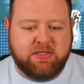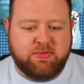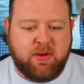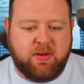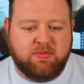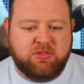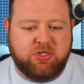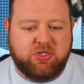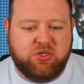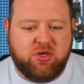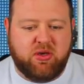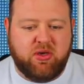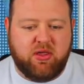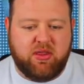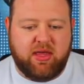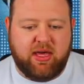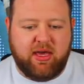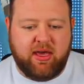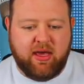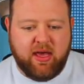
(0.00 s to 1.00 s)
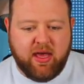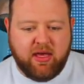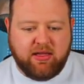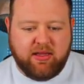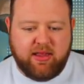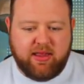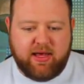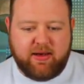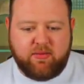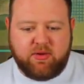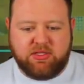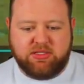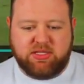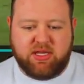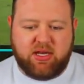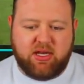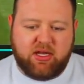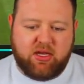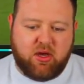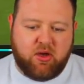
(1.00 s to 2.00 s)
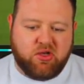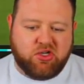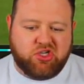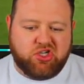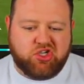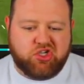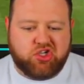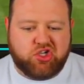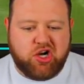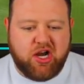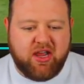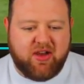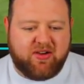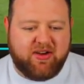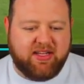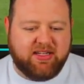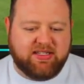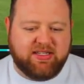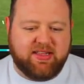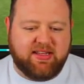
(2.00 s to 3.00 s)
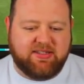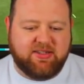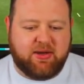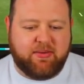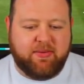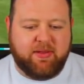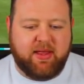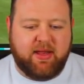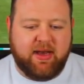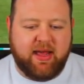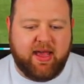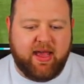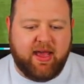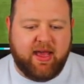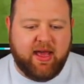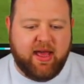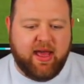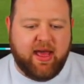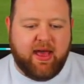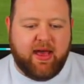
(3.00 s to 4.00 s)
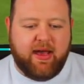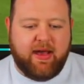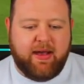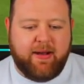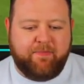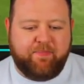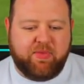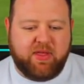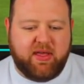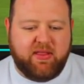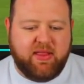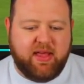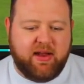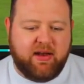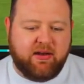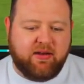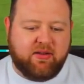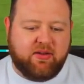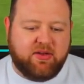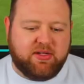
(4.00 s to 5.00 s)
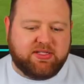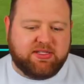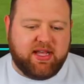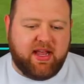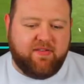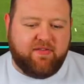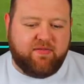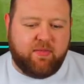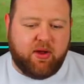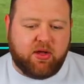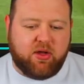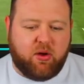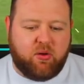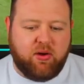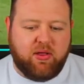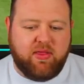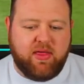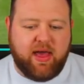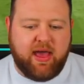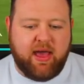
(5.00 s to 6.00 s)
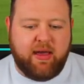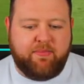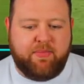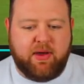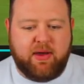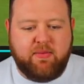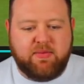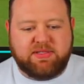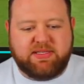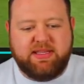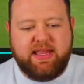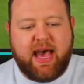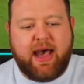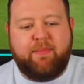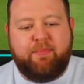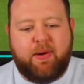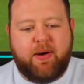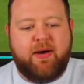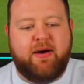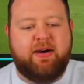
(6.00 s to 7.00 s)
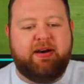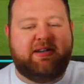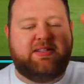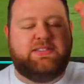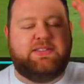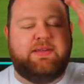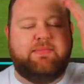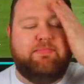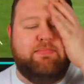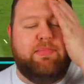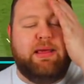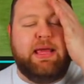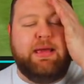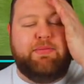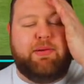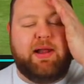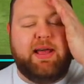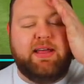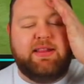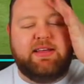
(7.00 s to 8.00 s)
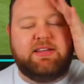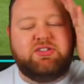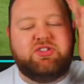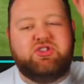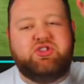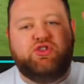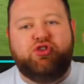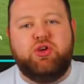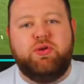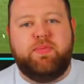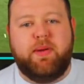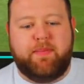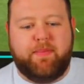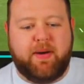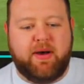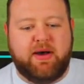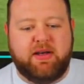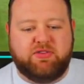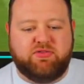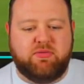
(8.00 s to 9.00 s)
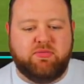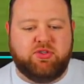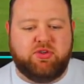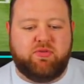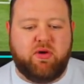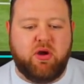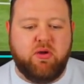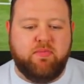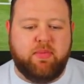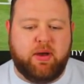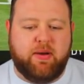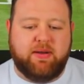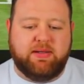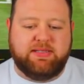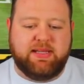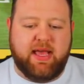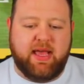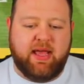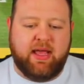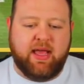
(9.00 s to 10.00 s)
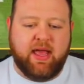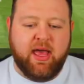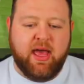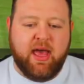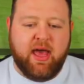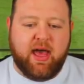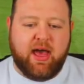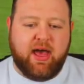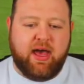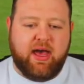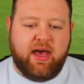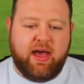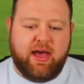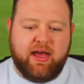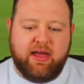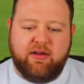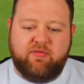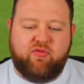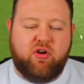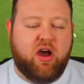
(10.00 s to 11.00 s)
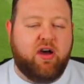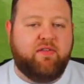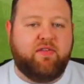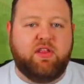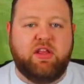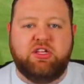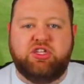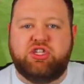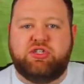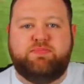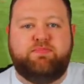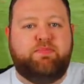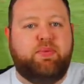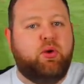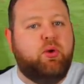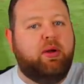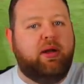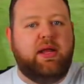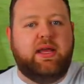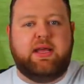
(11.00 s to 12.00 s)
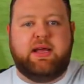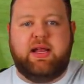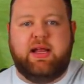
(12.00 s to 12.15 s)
as well to show you there that that one's going to go straight on into the top of the net. Um, and then good save from my goalie there, but it was that pass, me playing that stupid pass from Jerome Boateng, uh, rather than just booting it